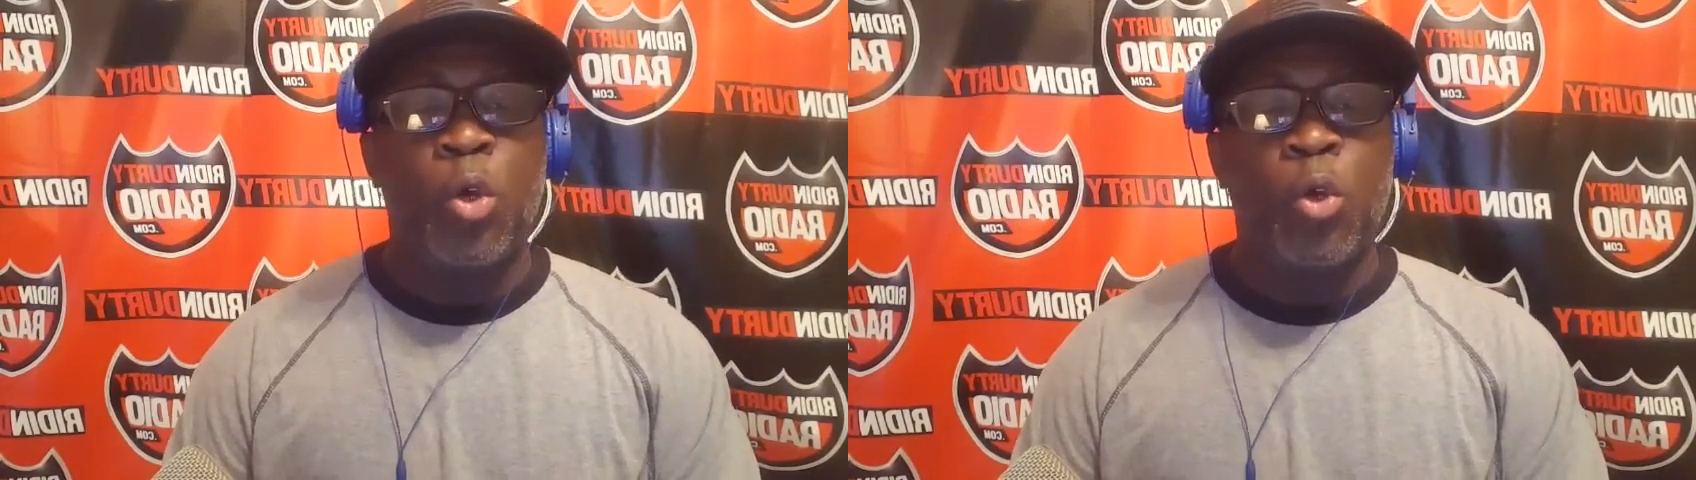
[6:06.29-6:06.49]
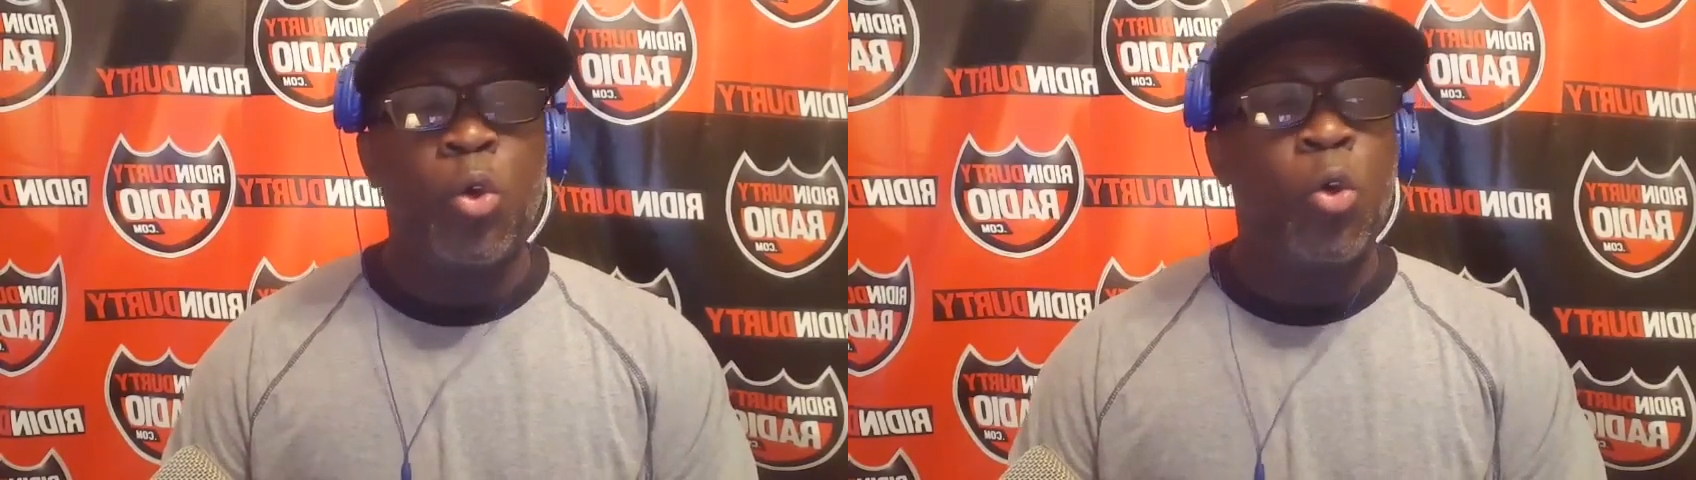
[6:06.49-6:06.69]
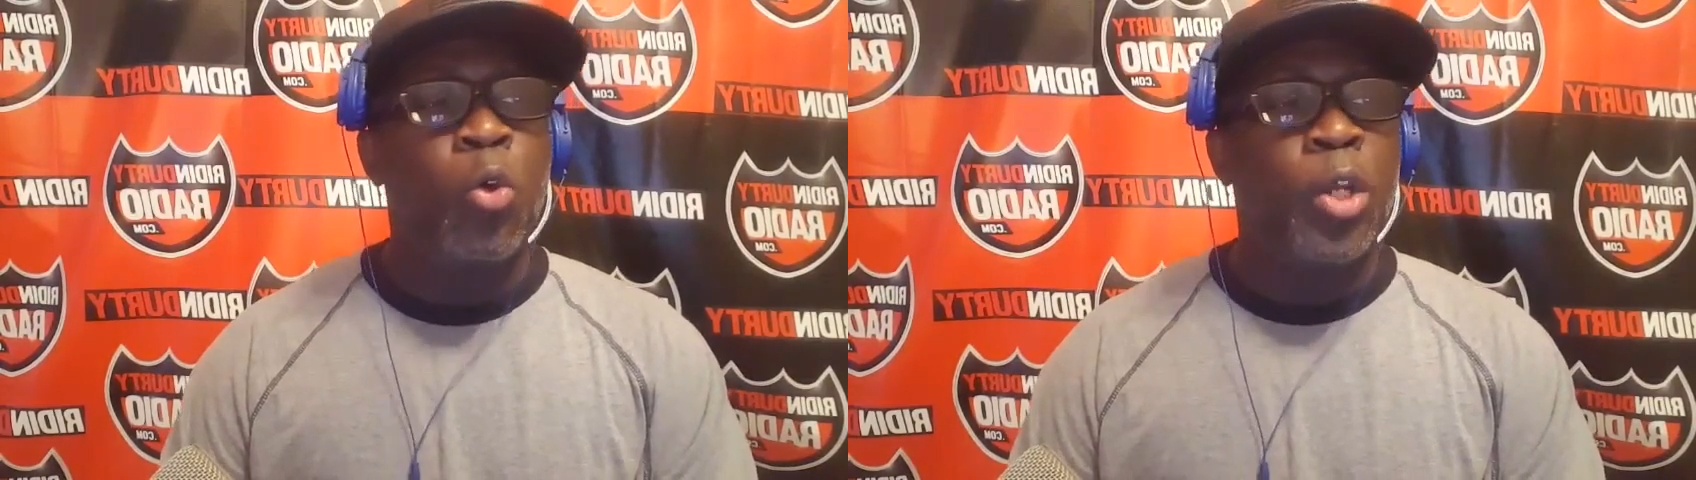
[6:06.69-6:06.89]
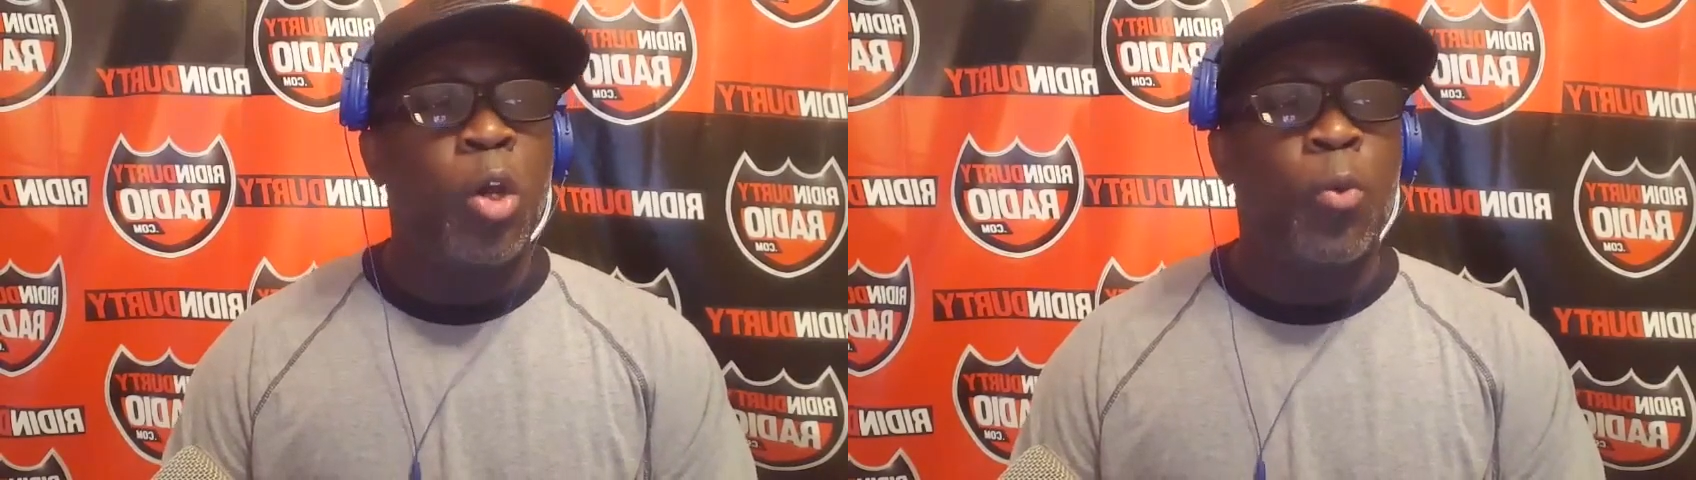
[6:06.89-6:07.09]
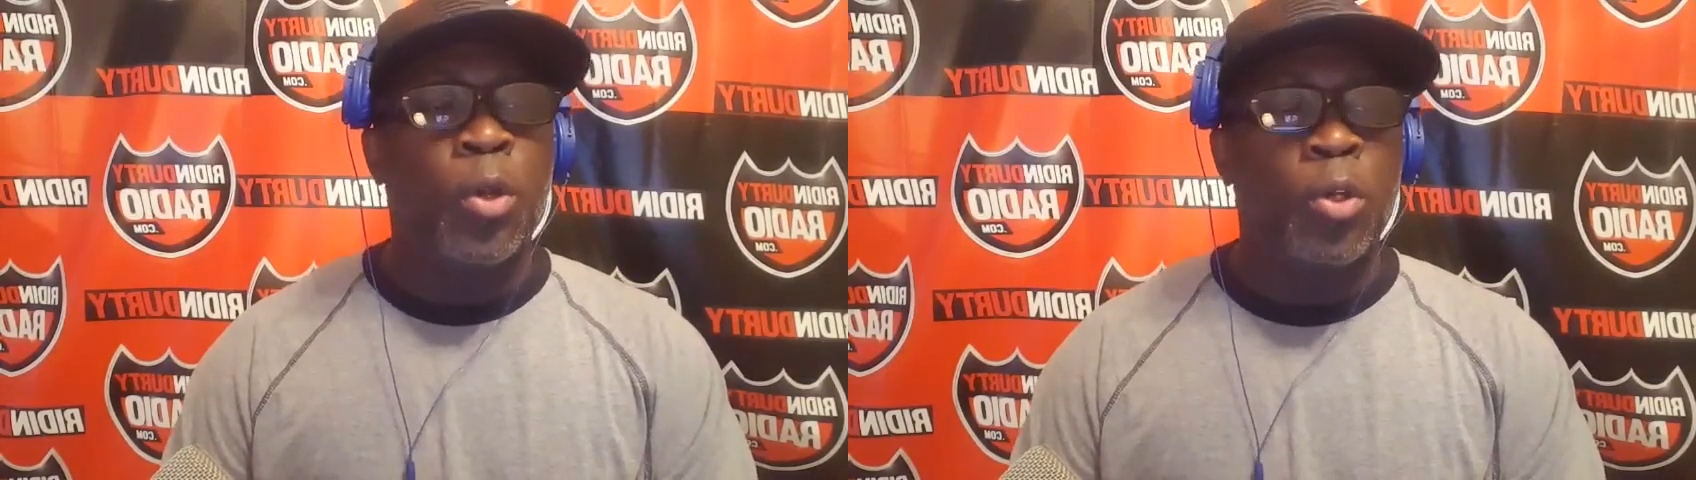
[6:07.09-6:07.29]
who
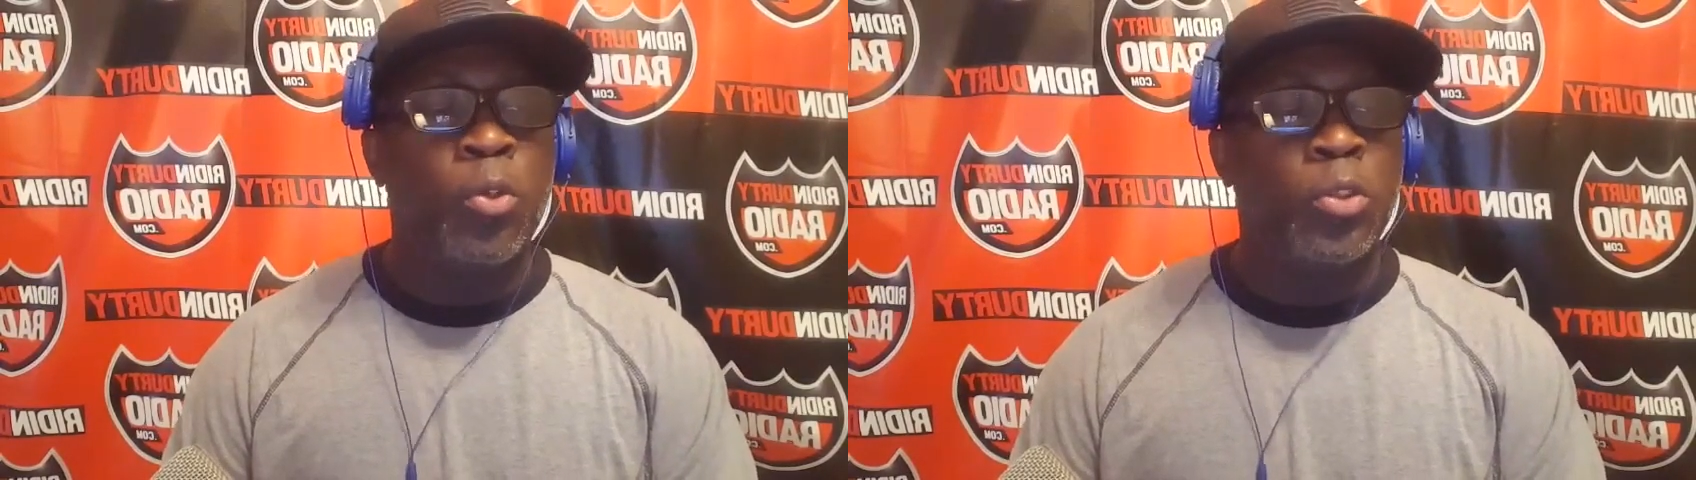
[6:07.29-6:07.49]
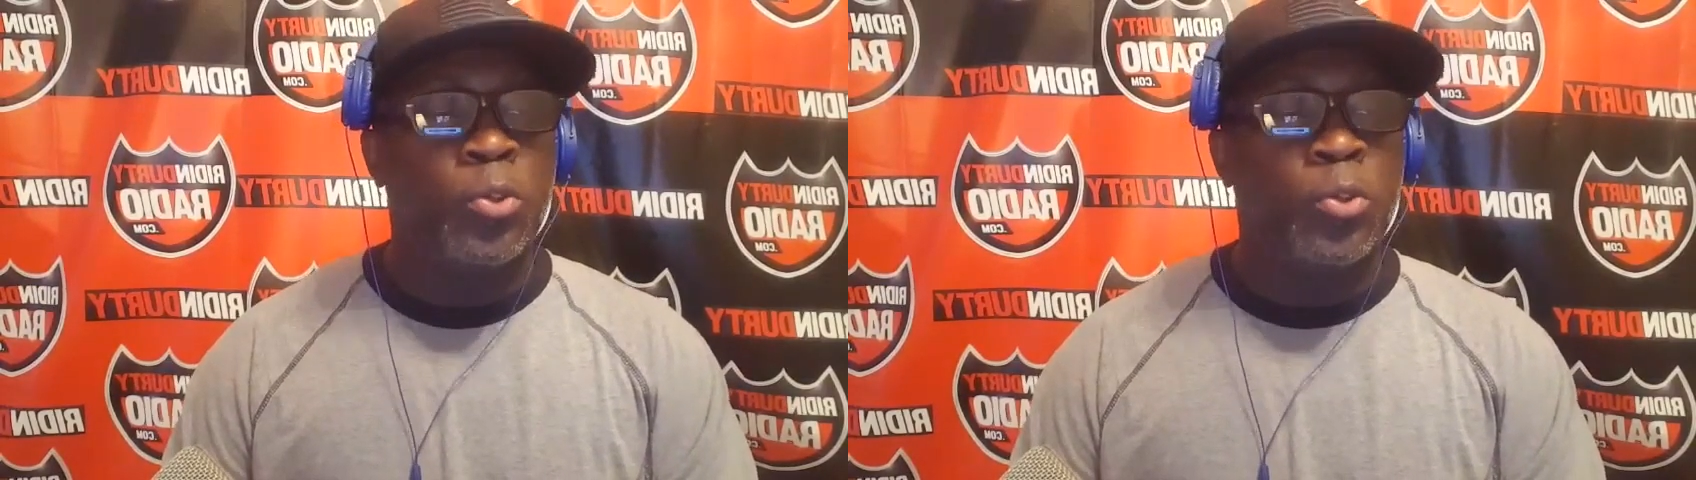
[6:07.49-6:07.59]
don't want to lose